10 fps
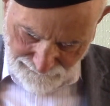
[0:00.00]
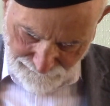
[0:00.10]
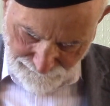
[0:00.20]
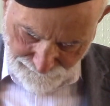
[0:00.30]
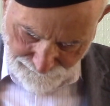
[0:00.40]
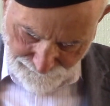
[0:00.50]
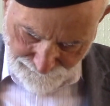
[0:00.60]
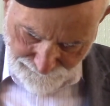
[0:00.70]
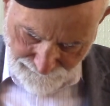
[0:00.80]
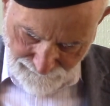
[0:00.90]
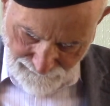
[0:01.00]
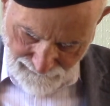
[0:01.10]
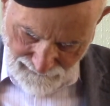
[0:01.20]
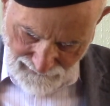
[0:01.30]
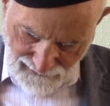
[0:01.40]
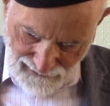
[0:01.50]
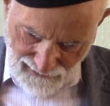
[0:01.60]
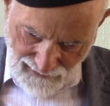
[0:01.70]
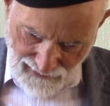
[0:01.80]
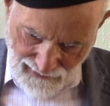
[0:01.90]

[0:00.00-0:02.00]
Nobody speaks.